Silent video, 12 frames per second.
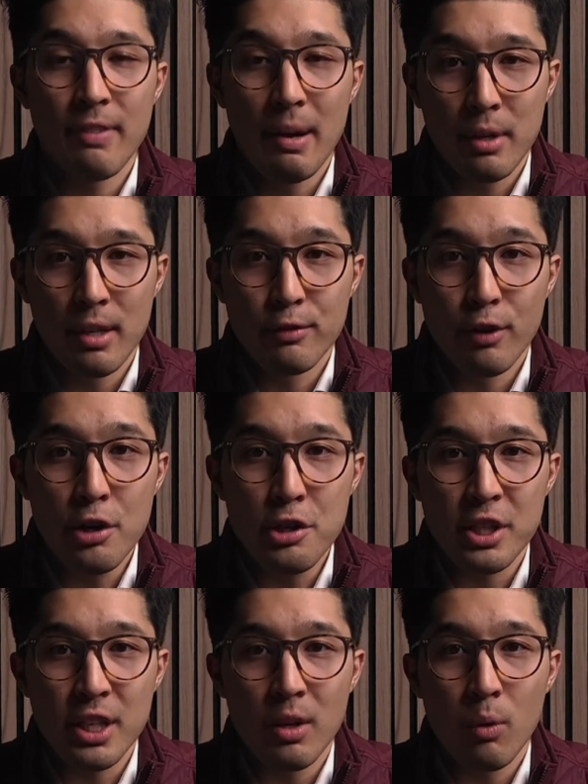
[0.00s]

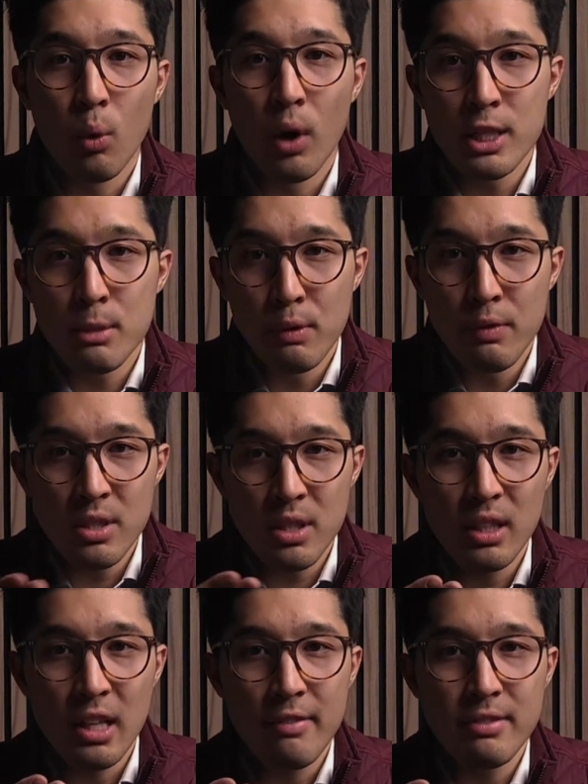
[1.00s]
converging, one's moving to the
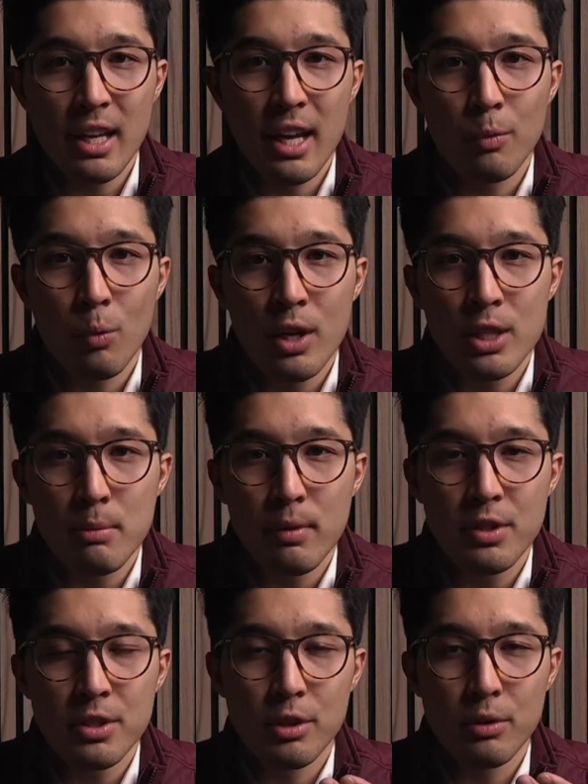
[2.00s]
left and one's
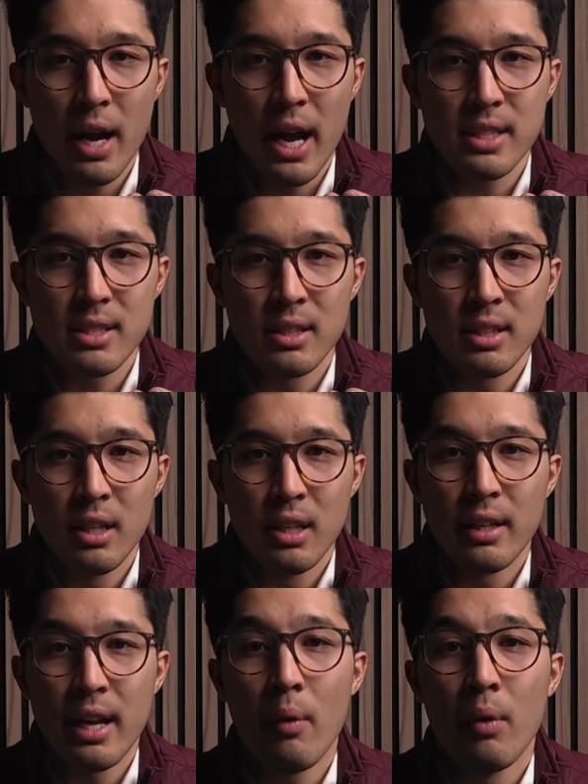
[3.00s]
moving to the right.
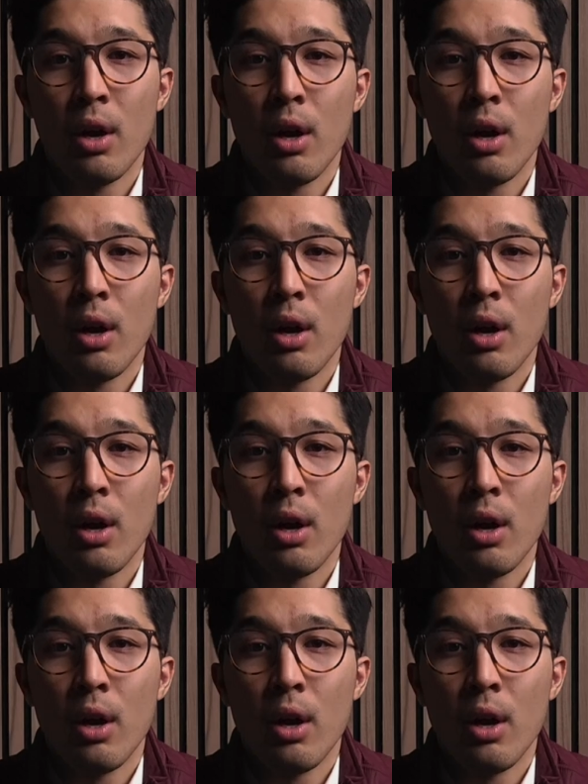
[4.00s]
Now,